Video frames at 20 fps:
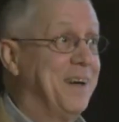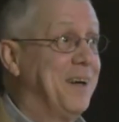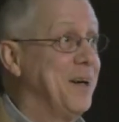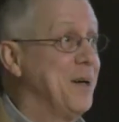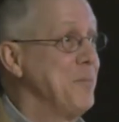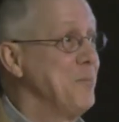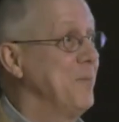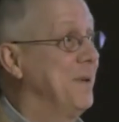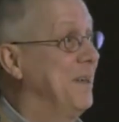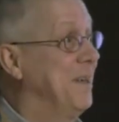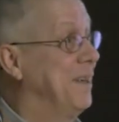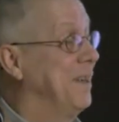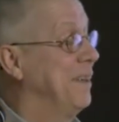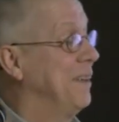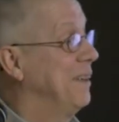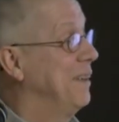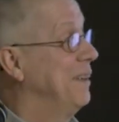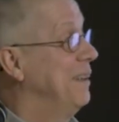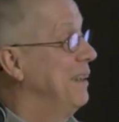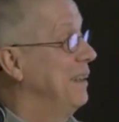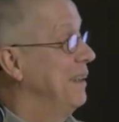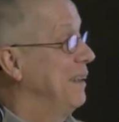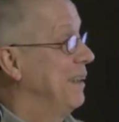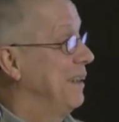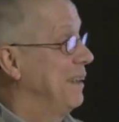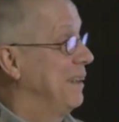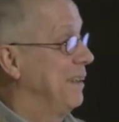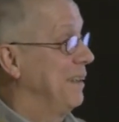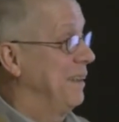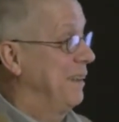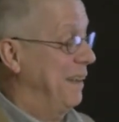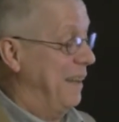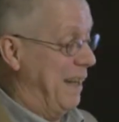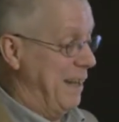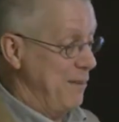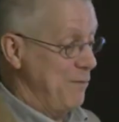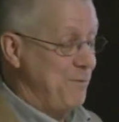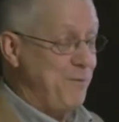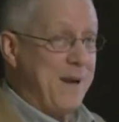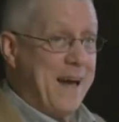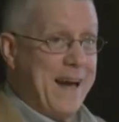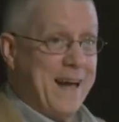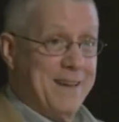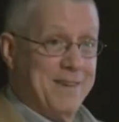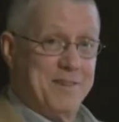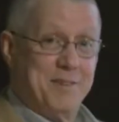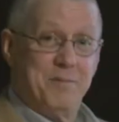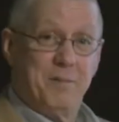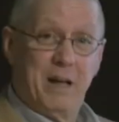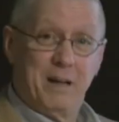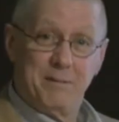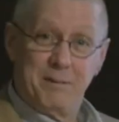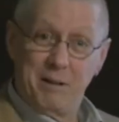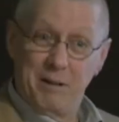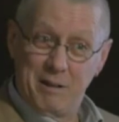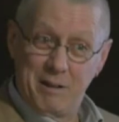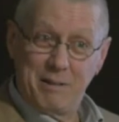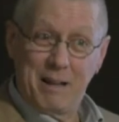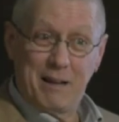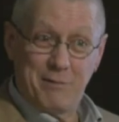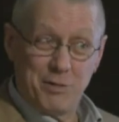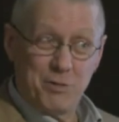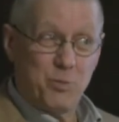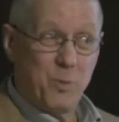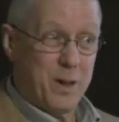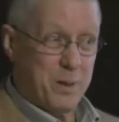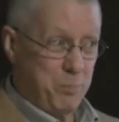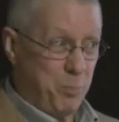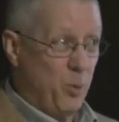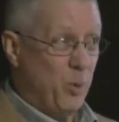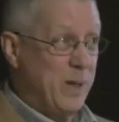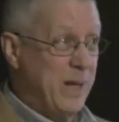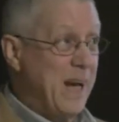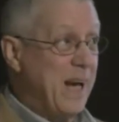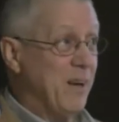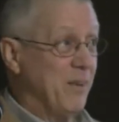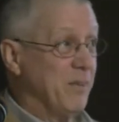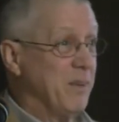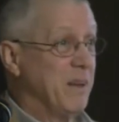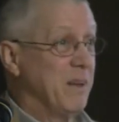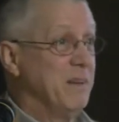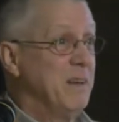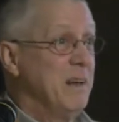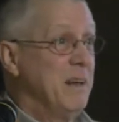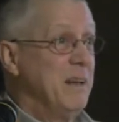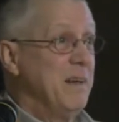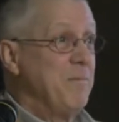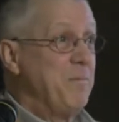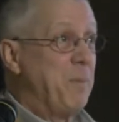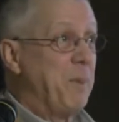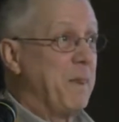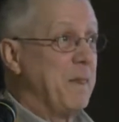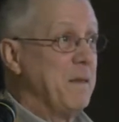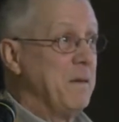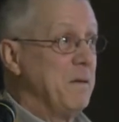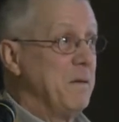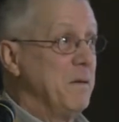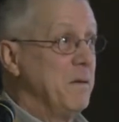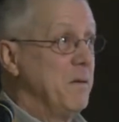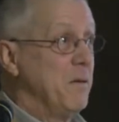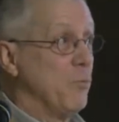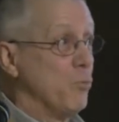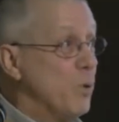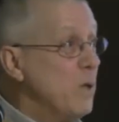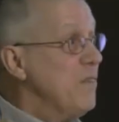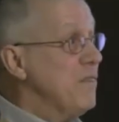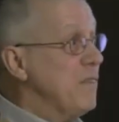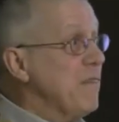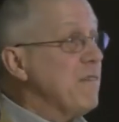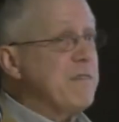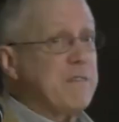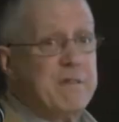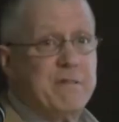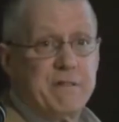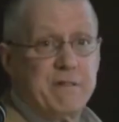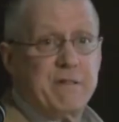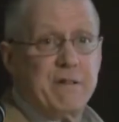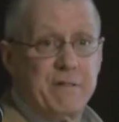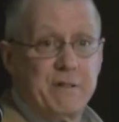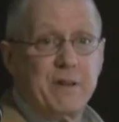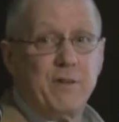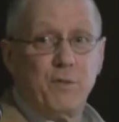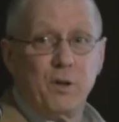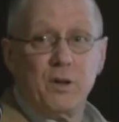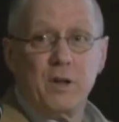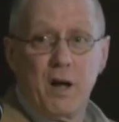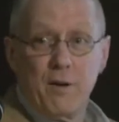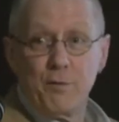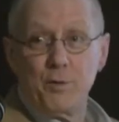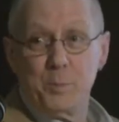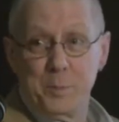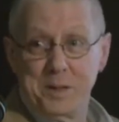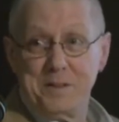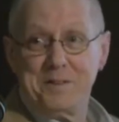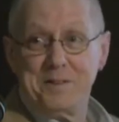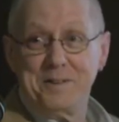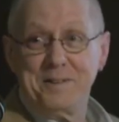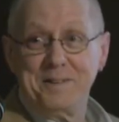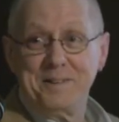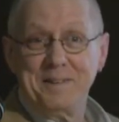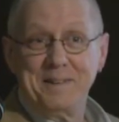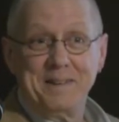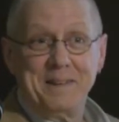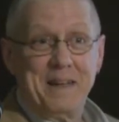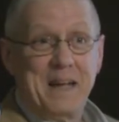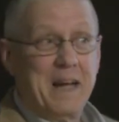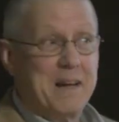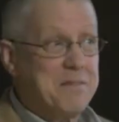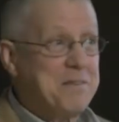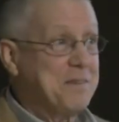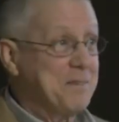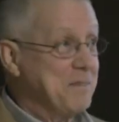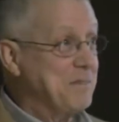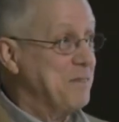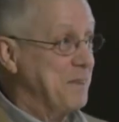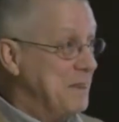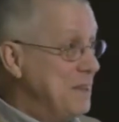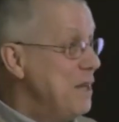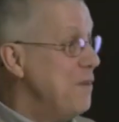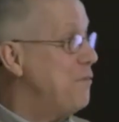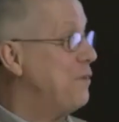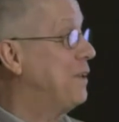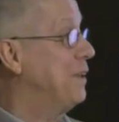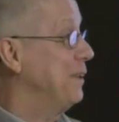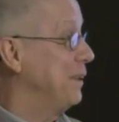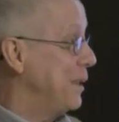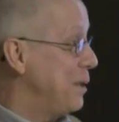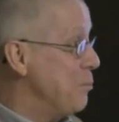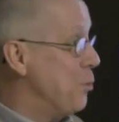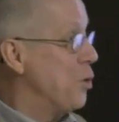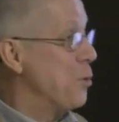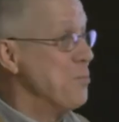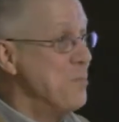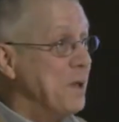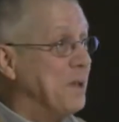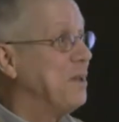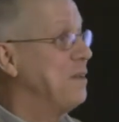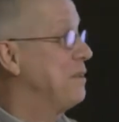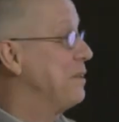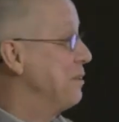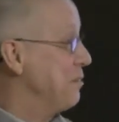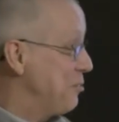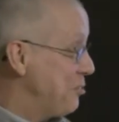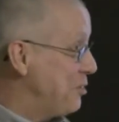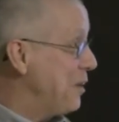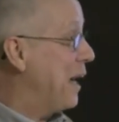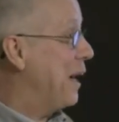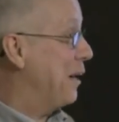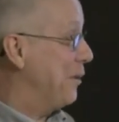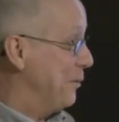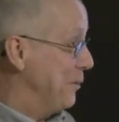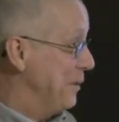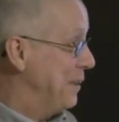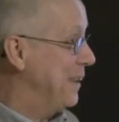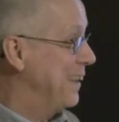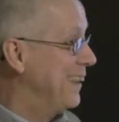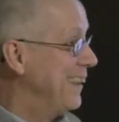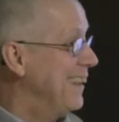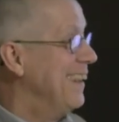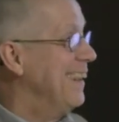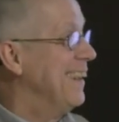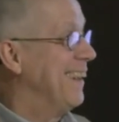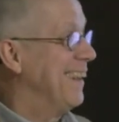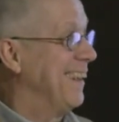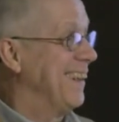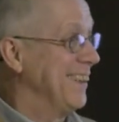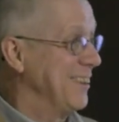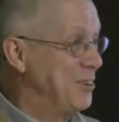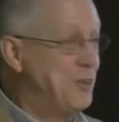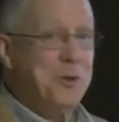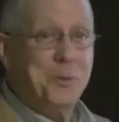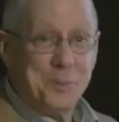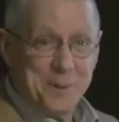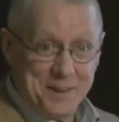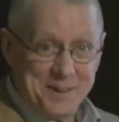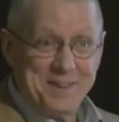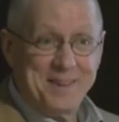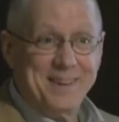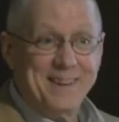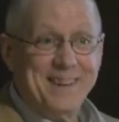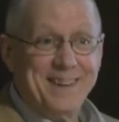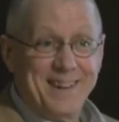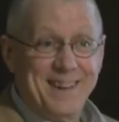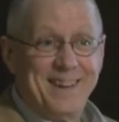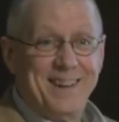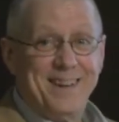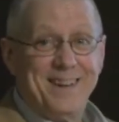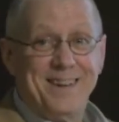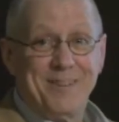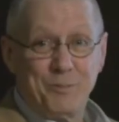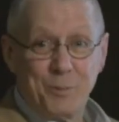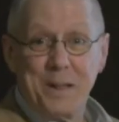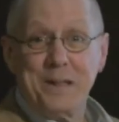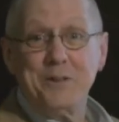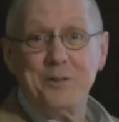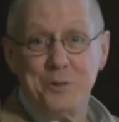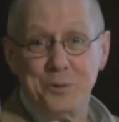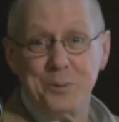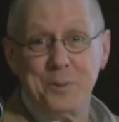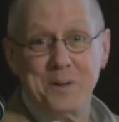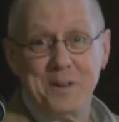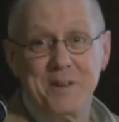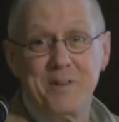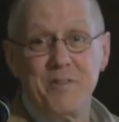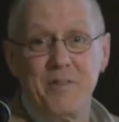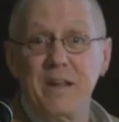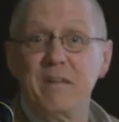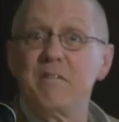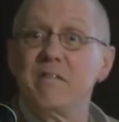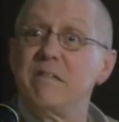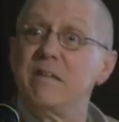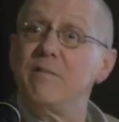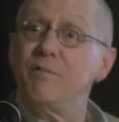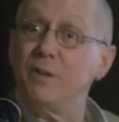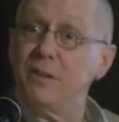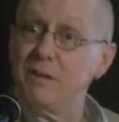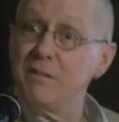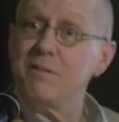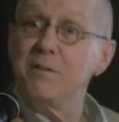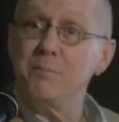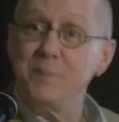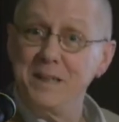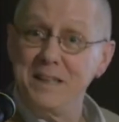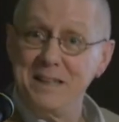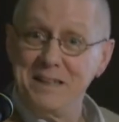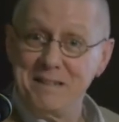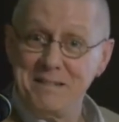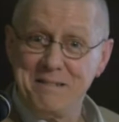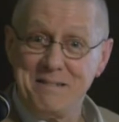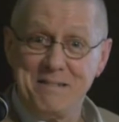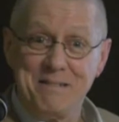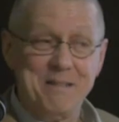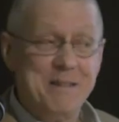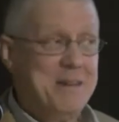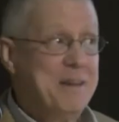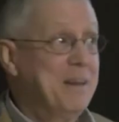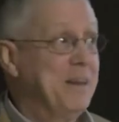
Um, uh, uh, and in fact, uh, I just want to point out that resistance to civil government has a significantly more militant sound uh, to it, uh, ring to it, than civil disobedience.